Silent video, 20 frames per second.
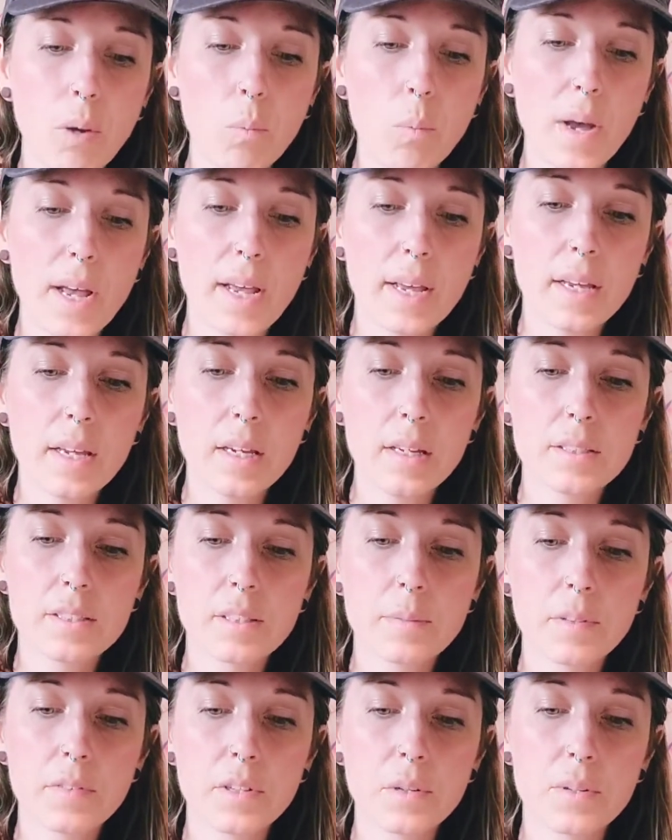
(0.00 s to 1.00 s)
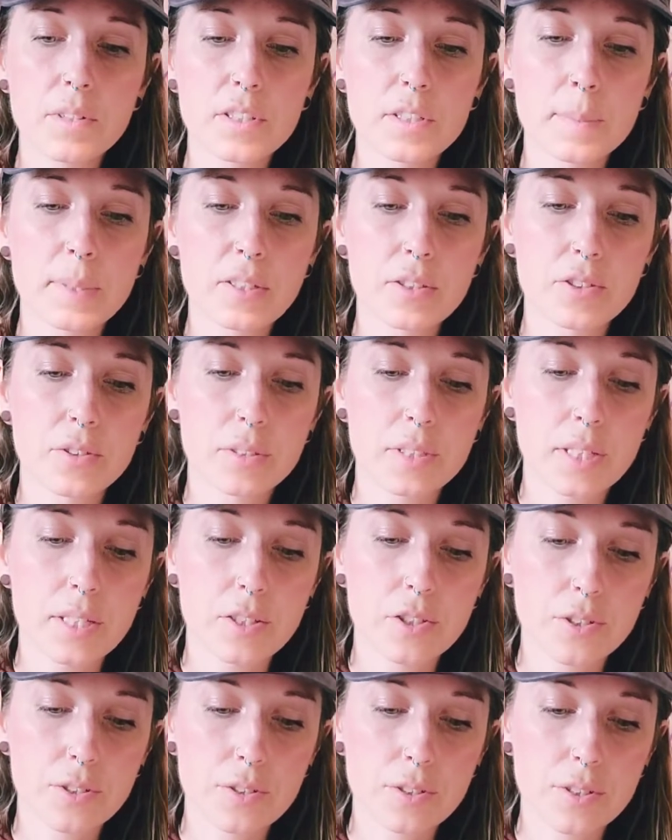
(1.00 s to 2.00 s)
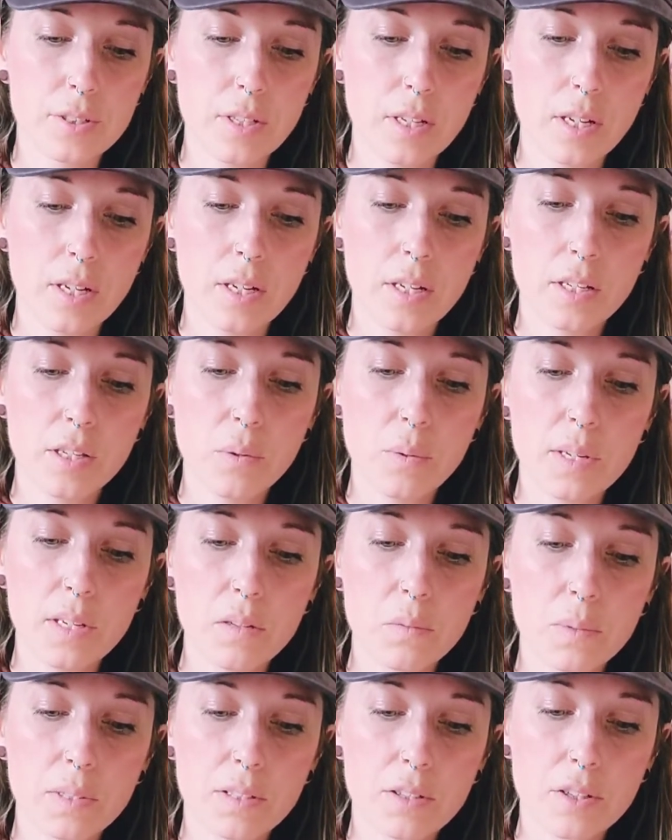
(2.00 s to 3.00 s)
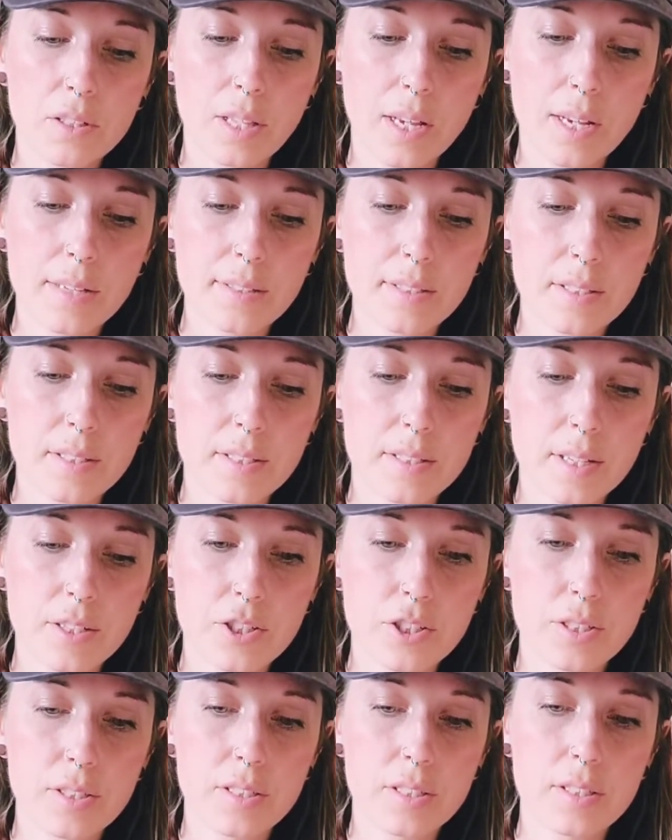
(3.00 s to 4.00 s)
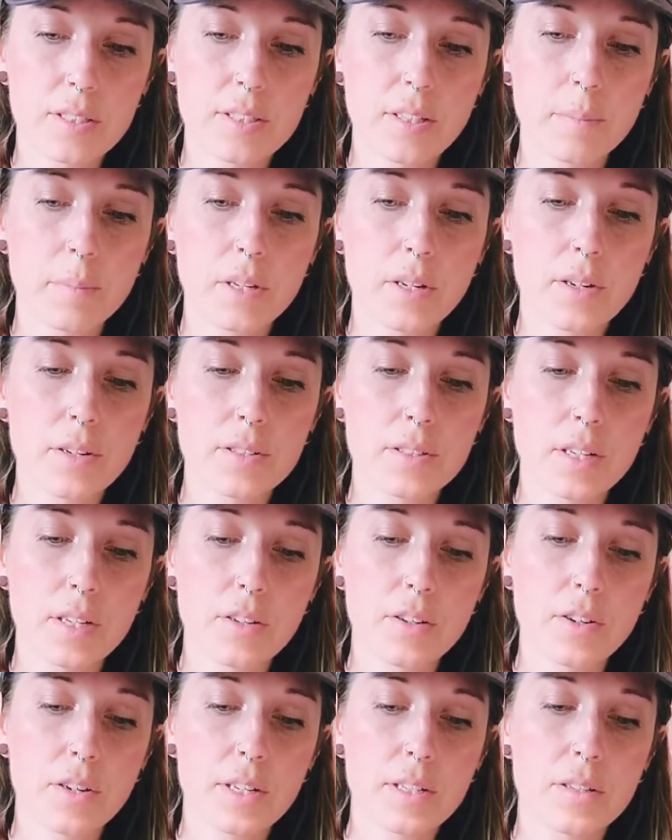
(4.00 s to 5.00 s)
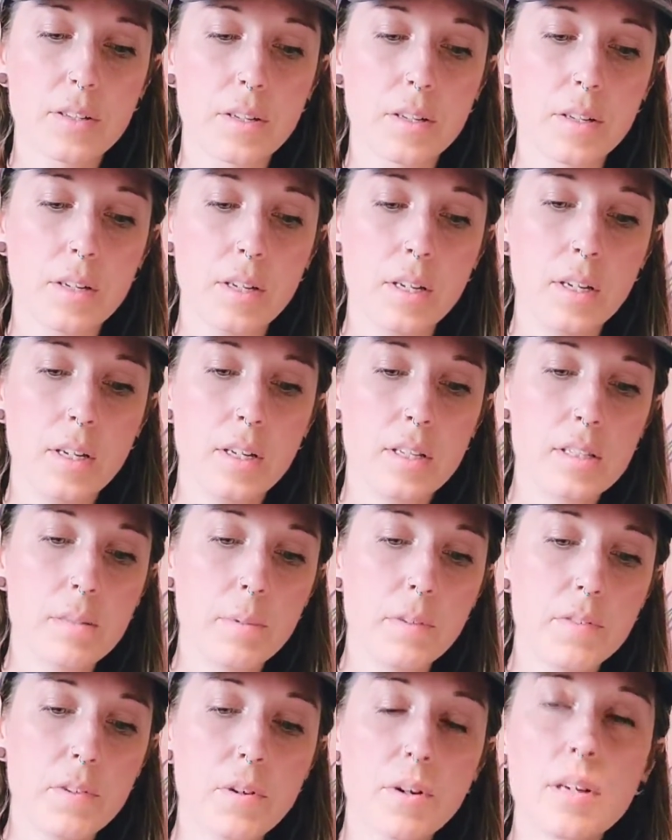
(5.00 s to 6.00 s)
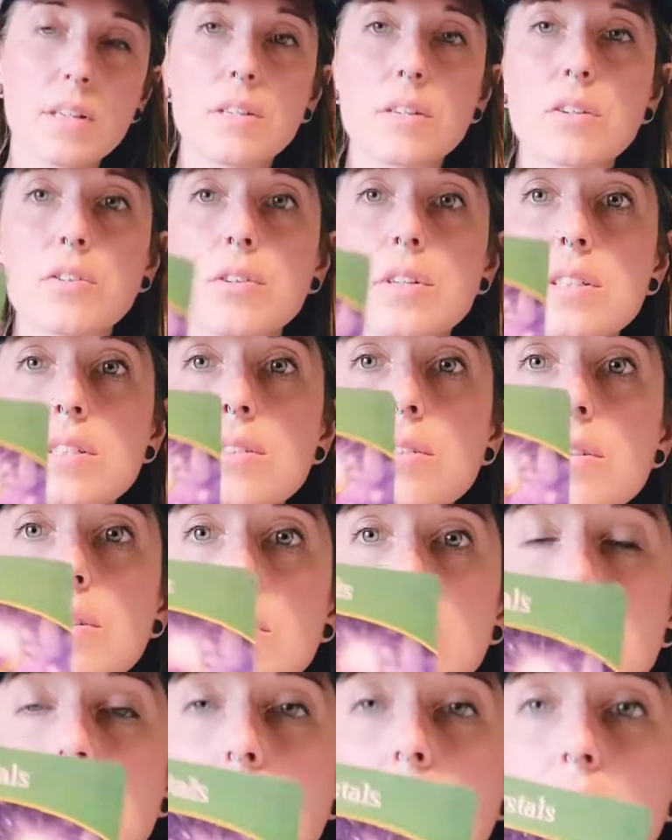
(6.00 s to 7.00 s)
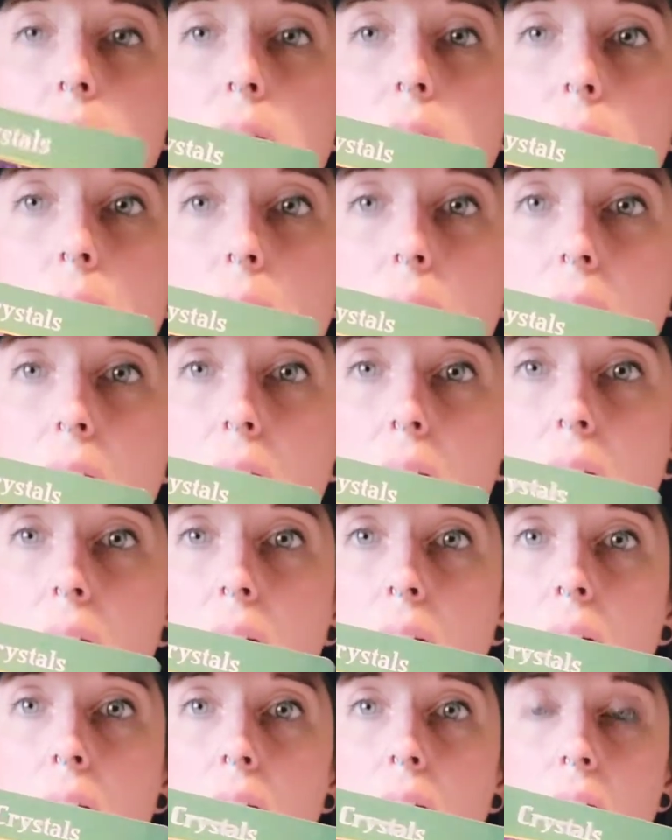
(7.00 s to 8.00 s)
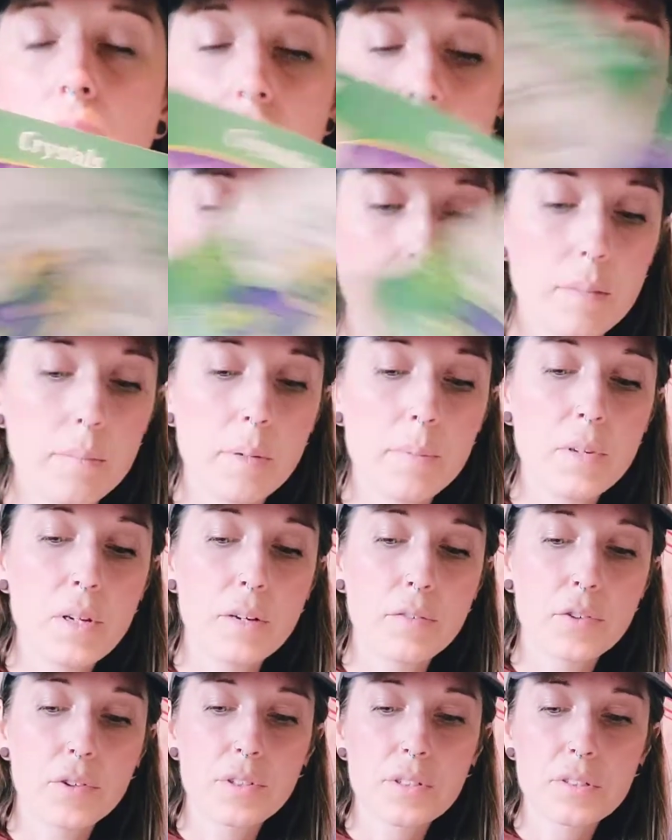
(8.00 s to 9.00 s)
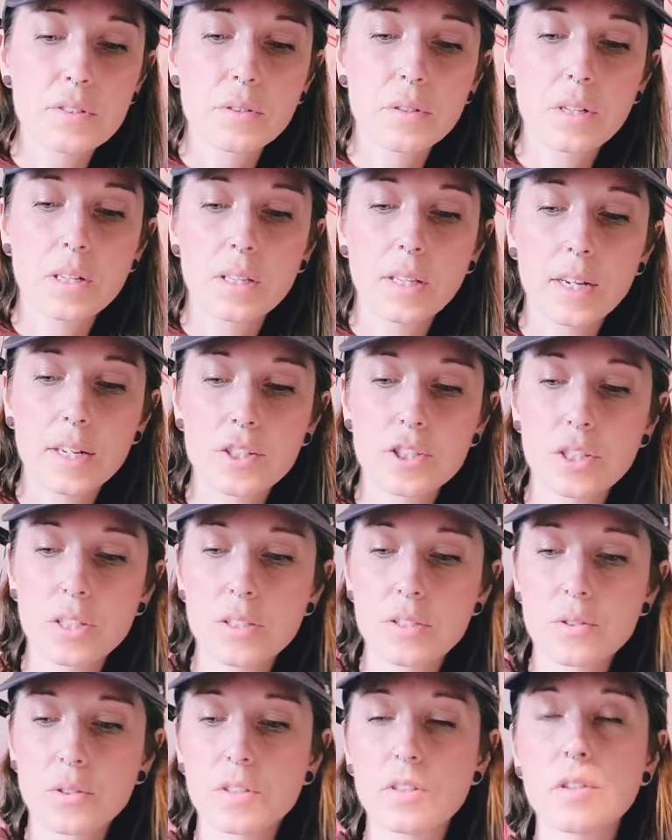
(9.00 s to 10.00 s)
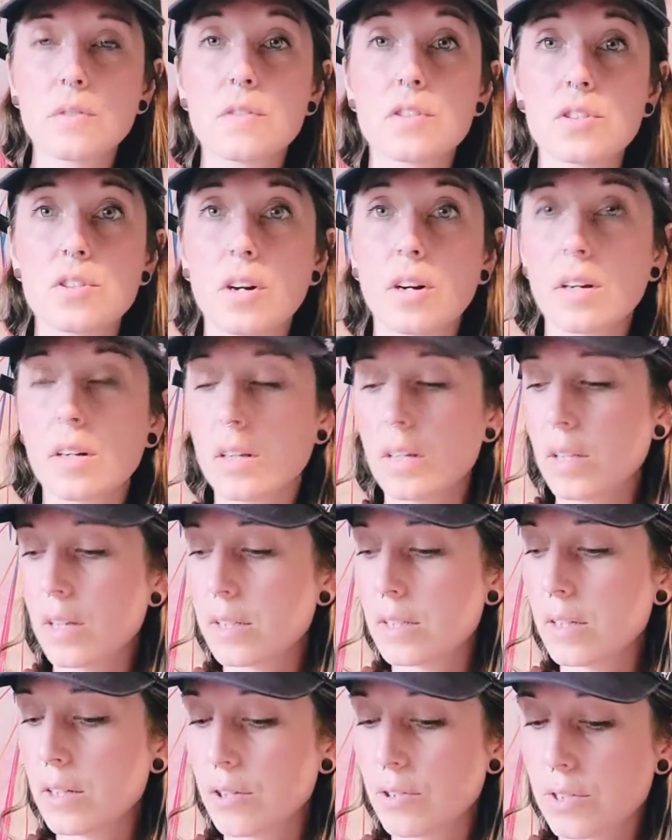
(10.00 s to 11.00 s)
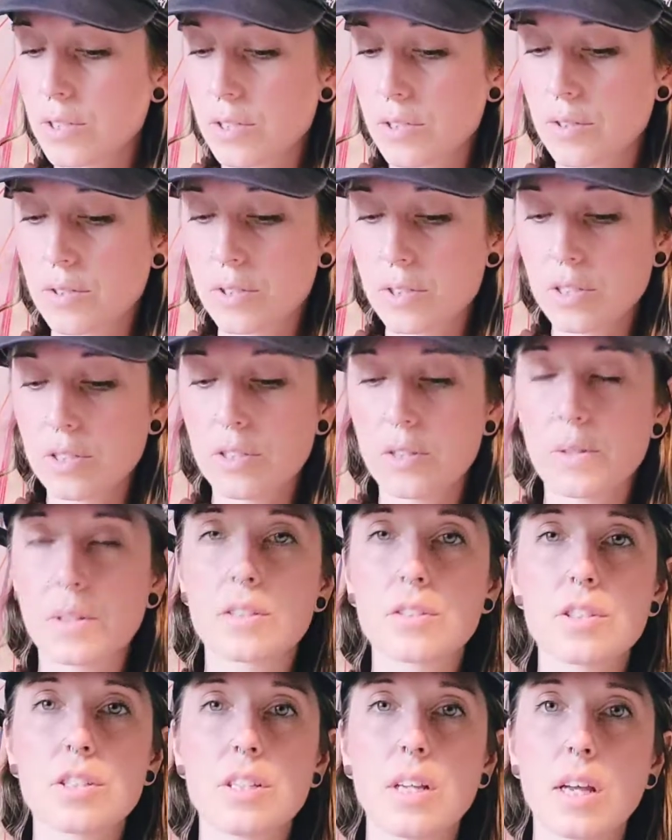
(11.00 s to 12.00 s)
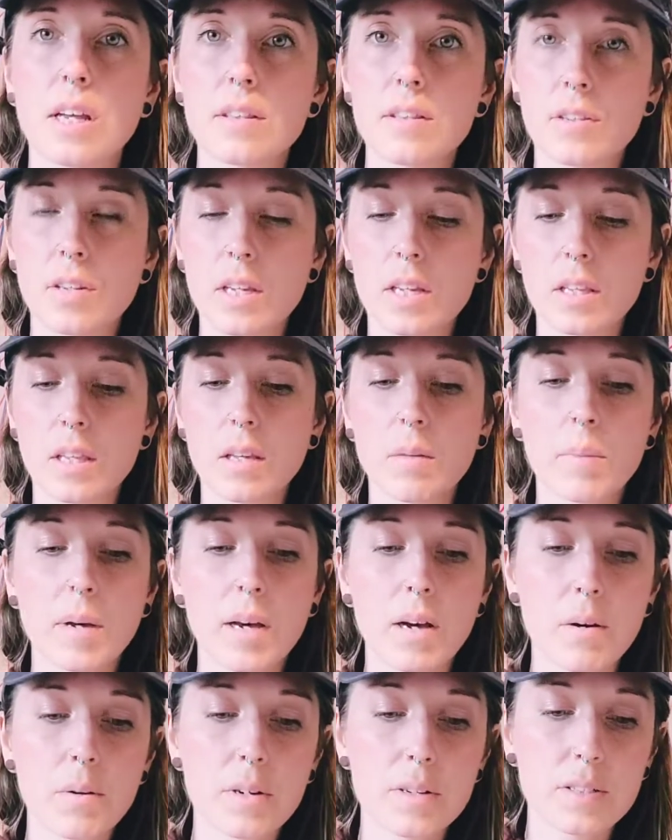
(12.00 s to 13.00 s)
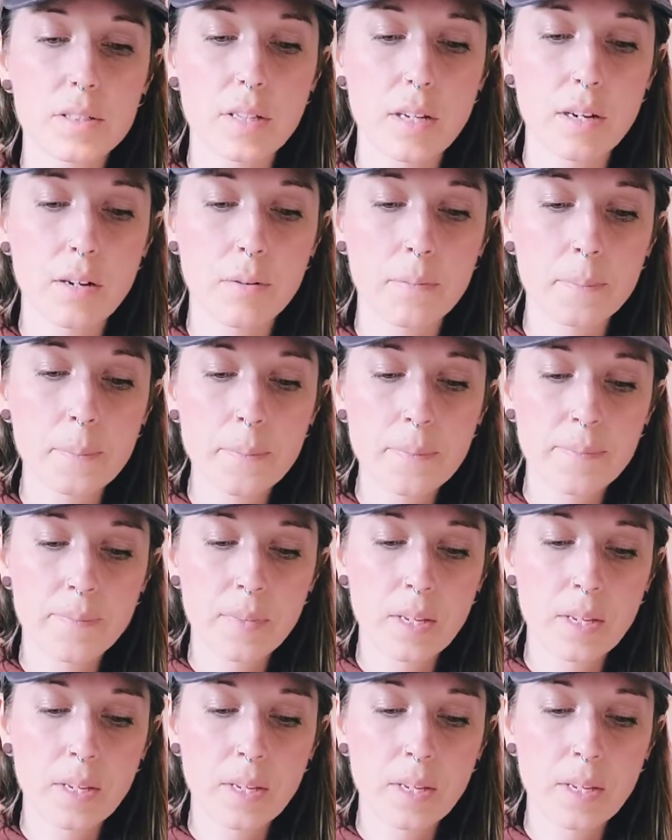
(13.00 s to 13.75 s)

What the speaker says: way. Some of you are spiritual teachers. You heal with your classes, sessions, and seminars, and you're into Some of you are into crystals, okay? Maybe you have crystal collections or you've started collecting crystals because you understand their healing powers now.